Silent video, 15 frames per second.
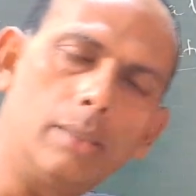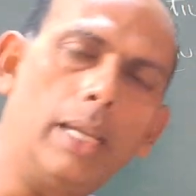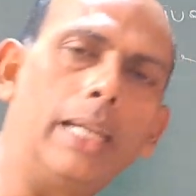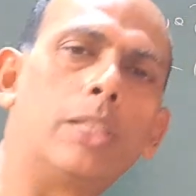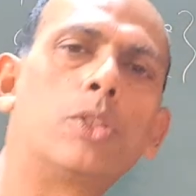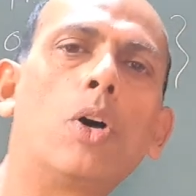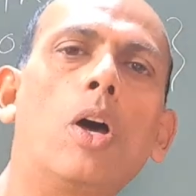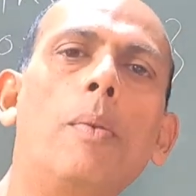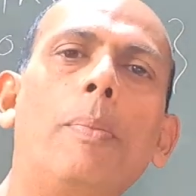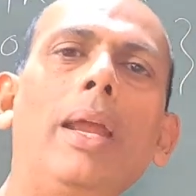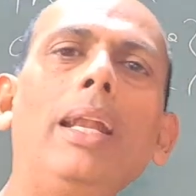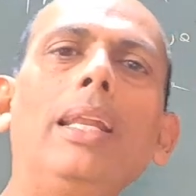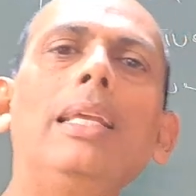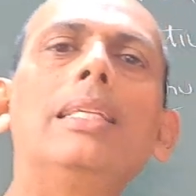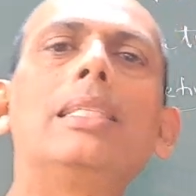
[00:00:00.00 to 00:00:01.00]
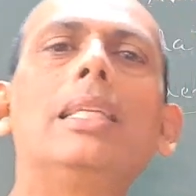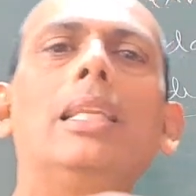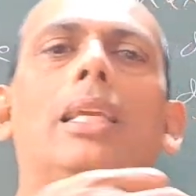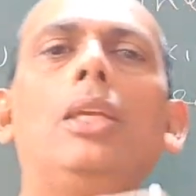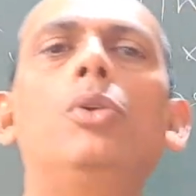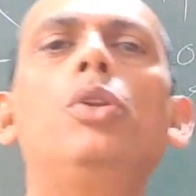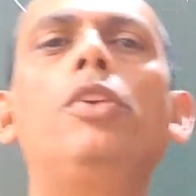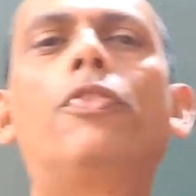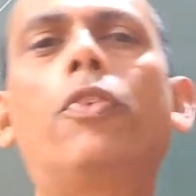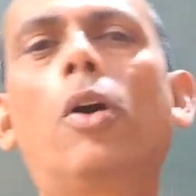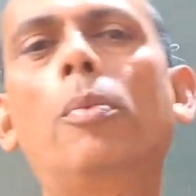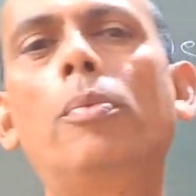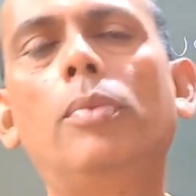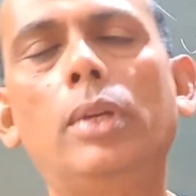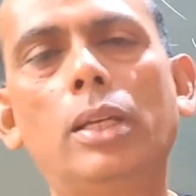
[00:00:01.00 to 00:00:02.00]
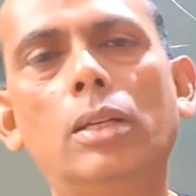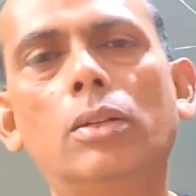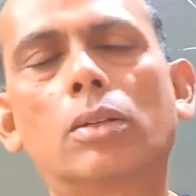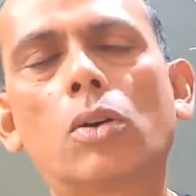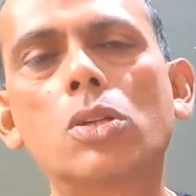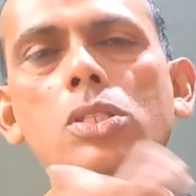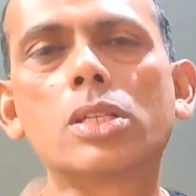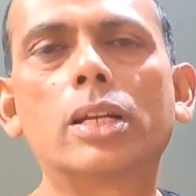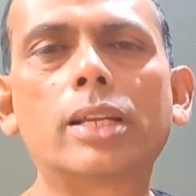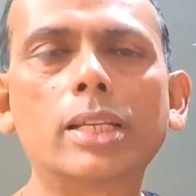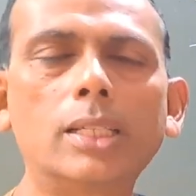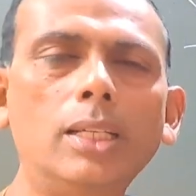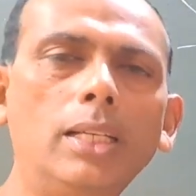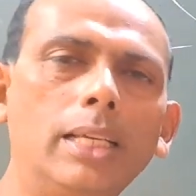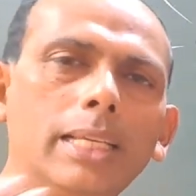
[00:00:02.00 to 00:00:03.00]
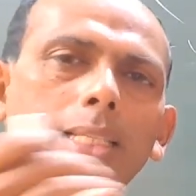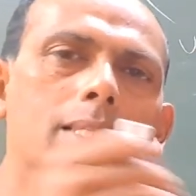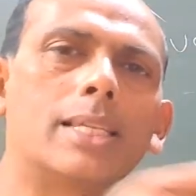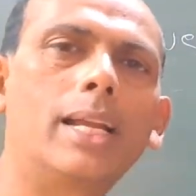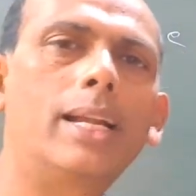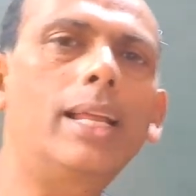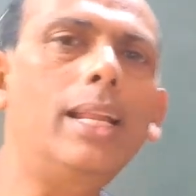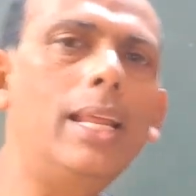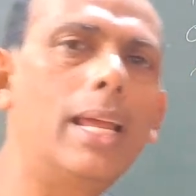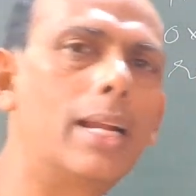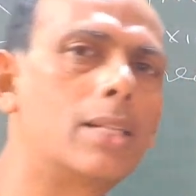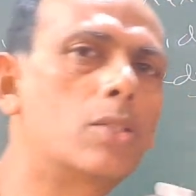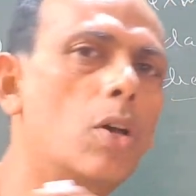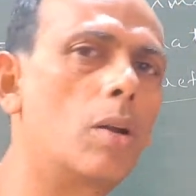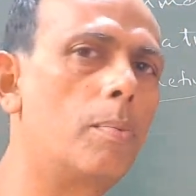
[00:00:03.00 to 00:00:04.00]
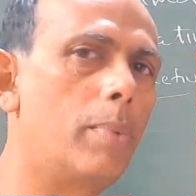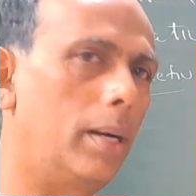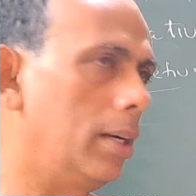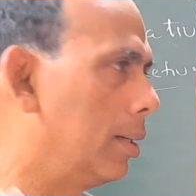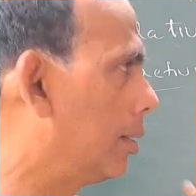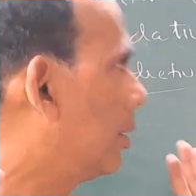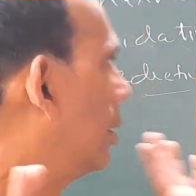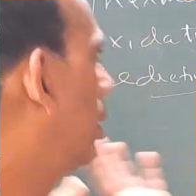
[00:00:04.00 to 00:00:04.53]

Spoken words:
adsorbate is a uniform concentration inside an adsorbent.